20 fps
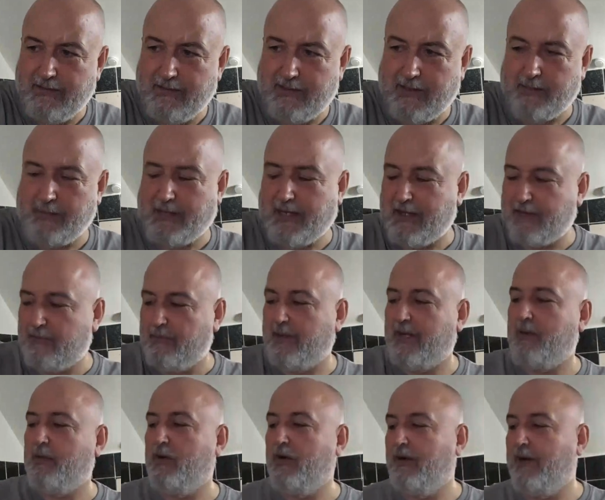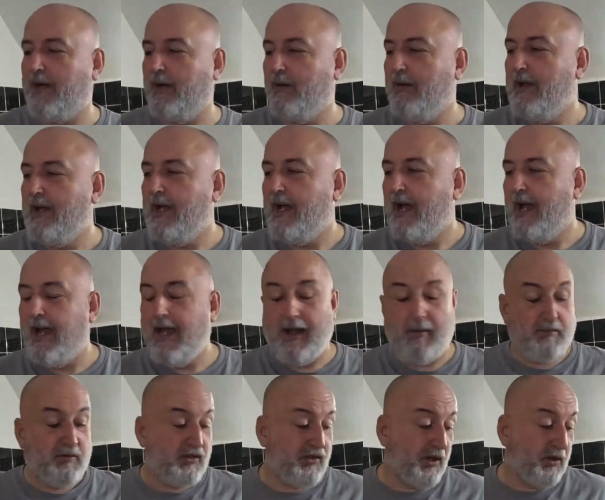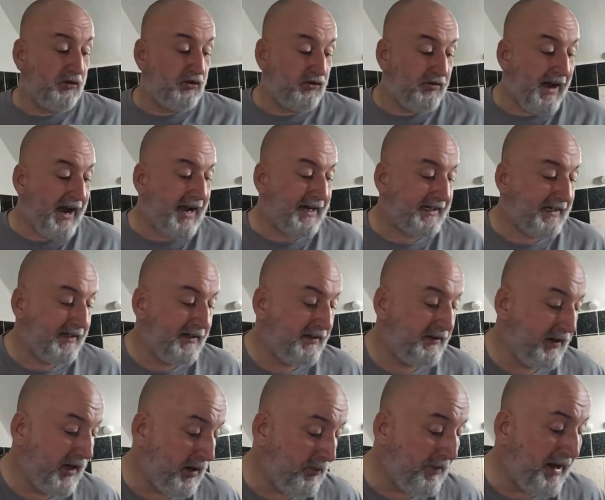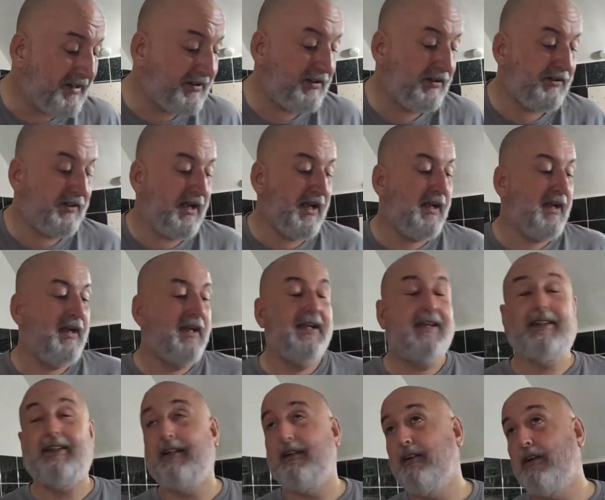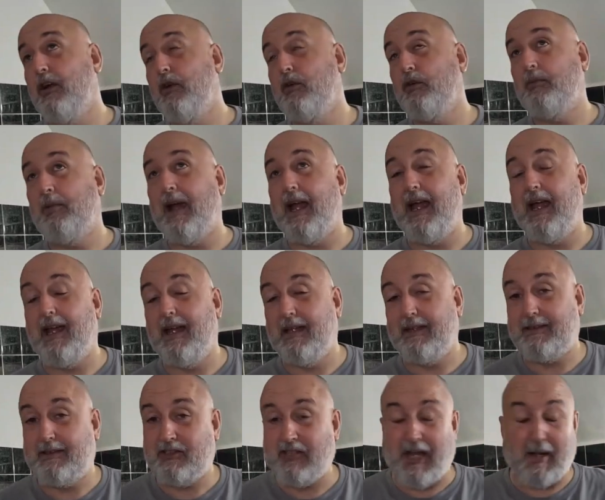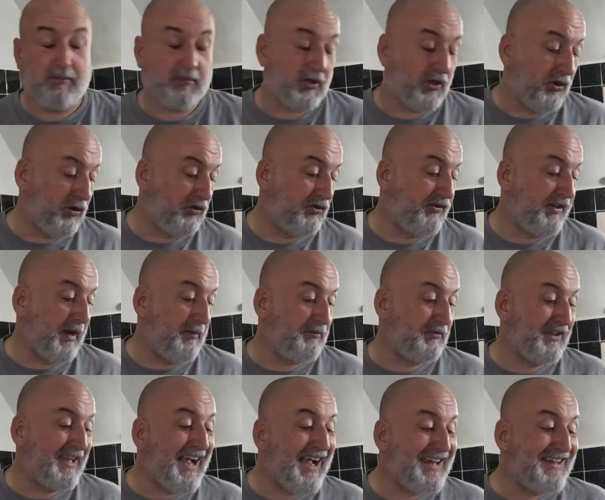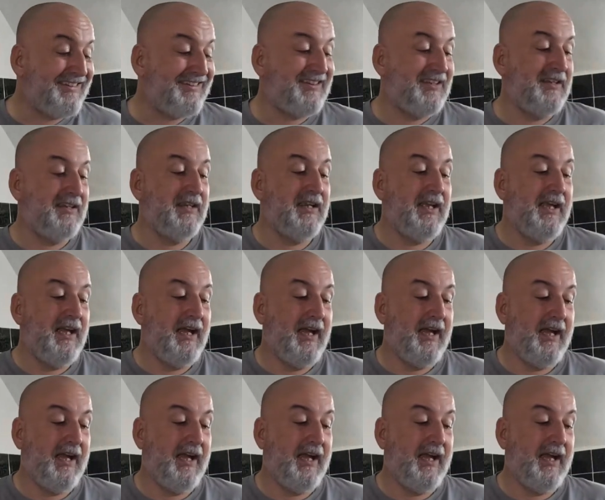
So I guess when I wore it out. So Track, they are Manchester. They're owned by a chap called Sam Dyson.